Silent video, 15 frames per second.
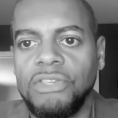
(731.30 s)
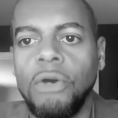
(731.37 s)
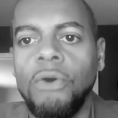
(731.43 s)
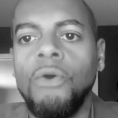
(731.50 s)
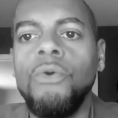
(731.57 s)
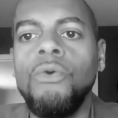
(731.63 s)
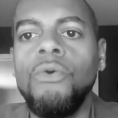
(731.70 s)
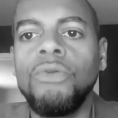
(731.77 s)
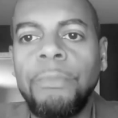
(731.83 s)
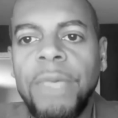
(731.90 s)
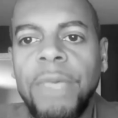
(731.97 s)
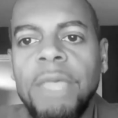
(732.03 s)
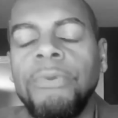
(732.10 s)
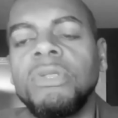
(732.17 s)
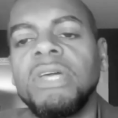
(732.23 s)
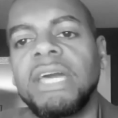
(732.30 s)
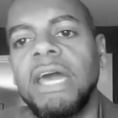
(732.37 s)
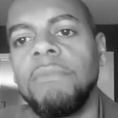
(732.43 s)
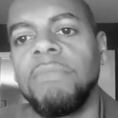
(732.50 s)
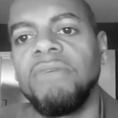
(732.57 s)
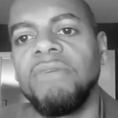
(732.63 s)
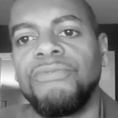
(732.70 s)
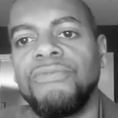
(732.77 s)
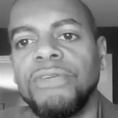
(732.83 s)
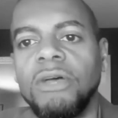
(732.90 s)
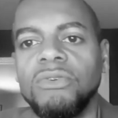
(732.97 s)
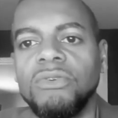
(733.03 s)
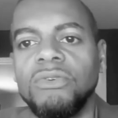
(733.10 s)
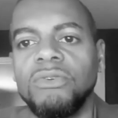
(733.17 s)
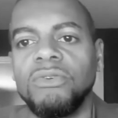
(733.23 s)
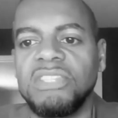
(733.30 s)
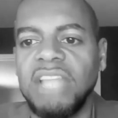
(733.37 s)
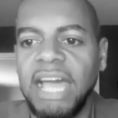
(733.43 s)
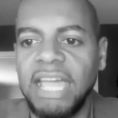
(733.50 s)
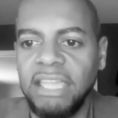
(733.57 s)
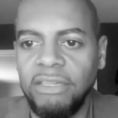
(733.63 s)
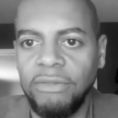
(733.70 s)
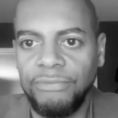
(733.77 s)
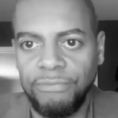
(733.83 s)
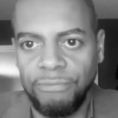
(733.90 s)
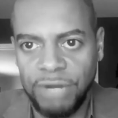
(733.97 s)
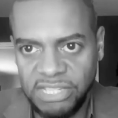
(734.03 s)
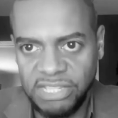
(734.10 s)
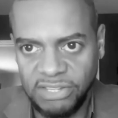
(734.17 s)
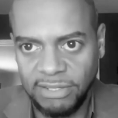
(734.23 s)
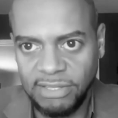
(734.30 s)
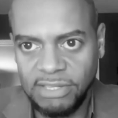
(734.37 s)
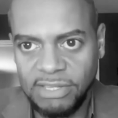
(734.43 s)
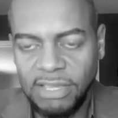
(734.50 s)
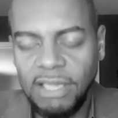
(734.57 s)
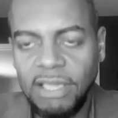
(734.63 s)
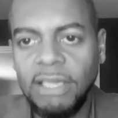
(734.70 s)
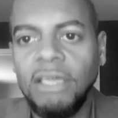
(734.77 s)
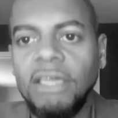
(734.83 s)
So all the people that come in for those naive reasons,